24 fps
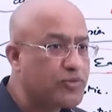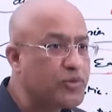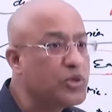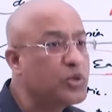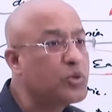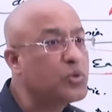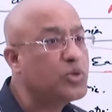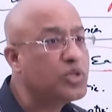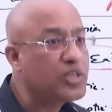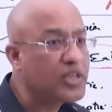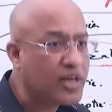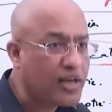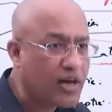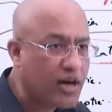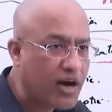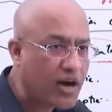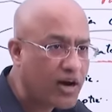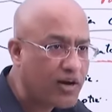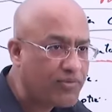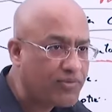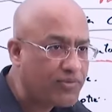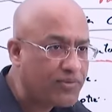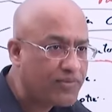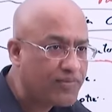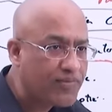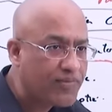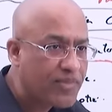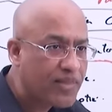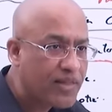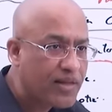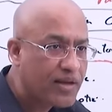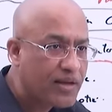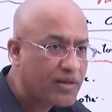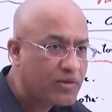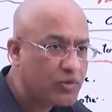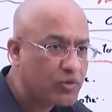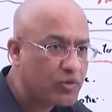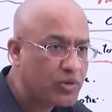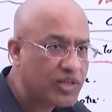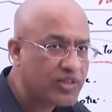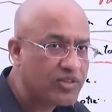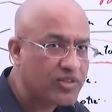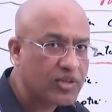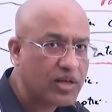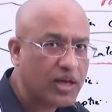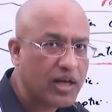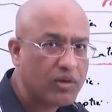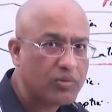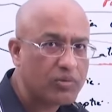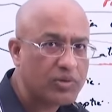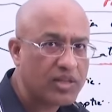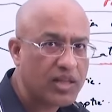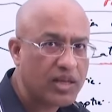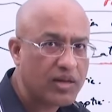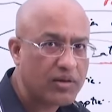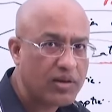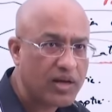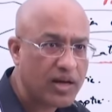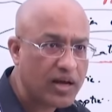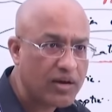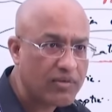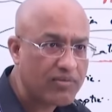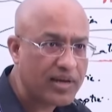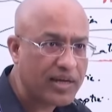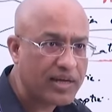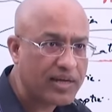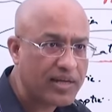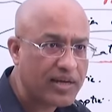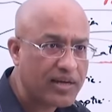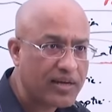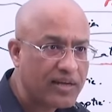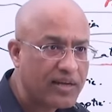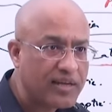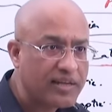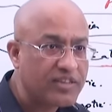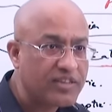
fusion of vesicle with the nerve ending